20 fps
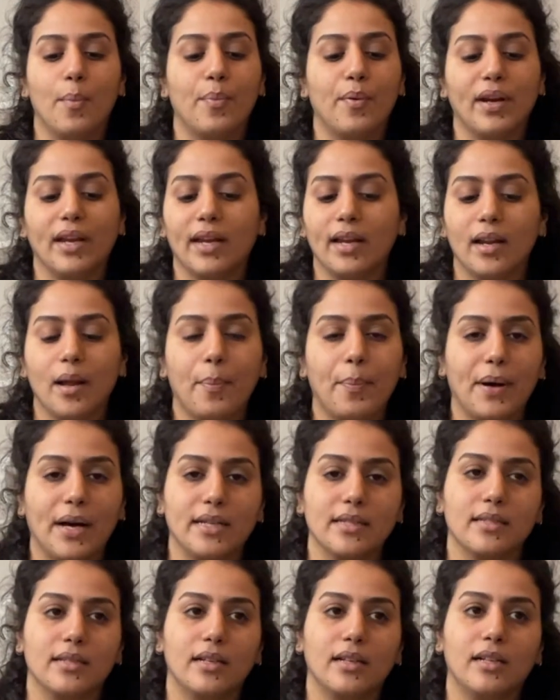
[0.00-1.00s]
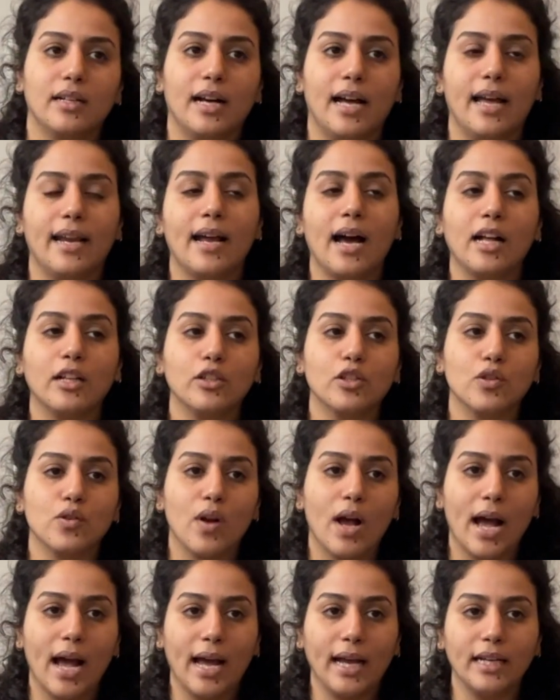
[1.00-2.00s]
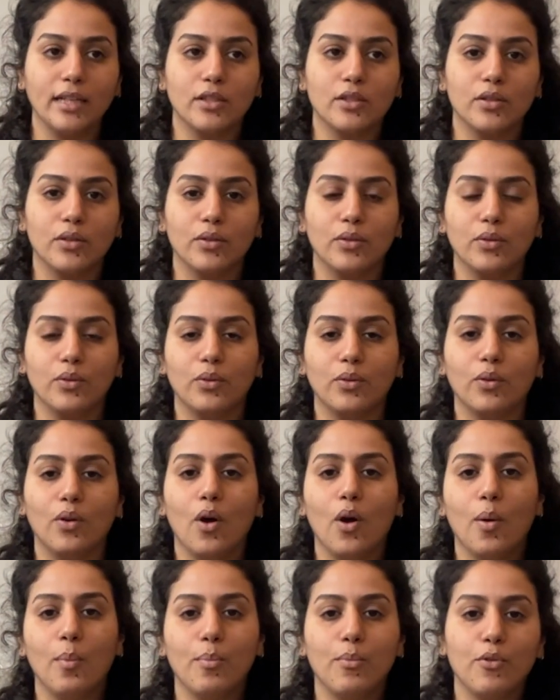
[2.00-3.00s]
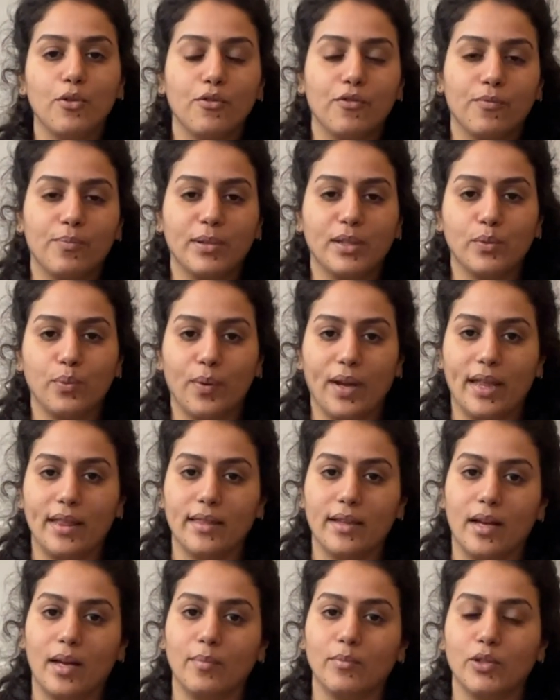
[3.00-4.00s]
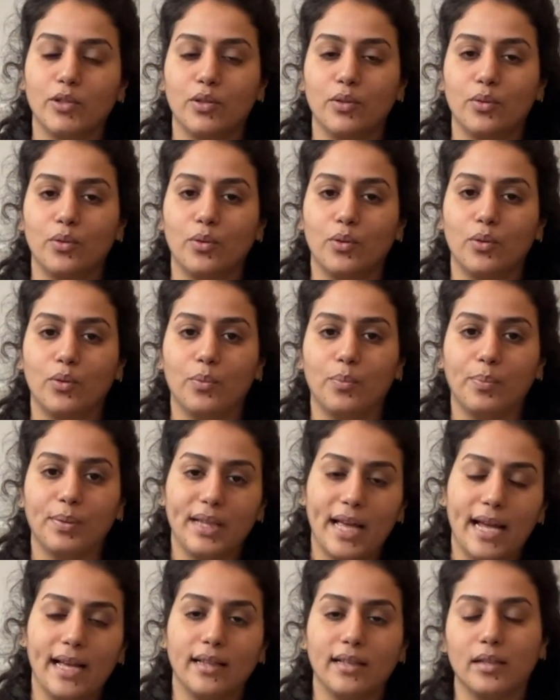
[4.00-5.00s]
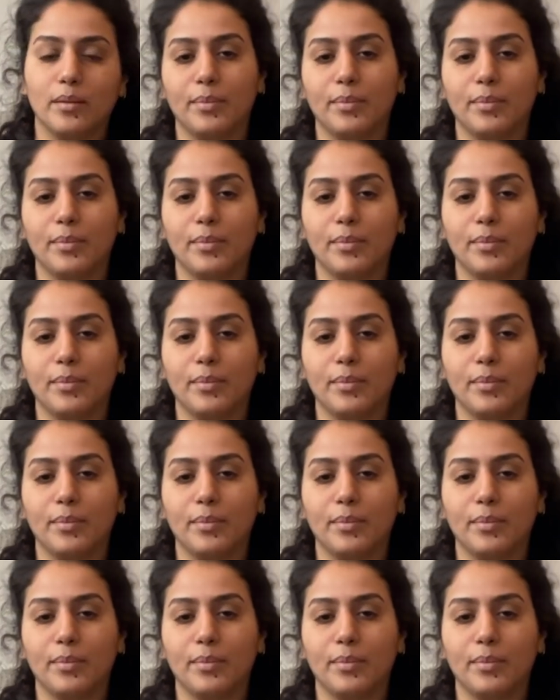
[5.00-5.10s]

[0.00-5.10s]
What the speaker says: bringing a puzzle, and I'll try to move between them to play a little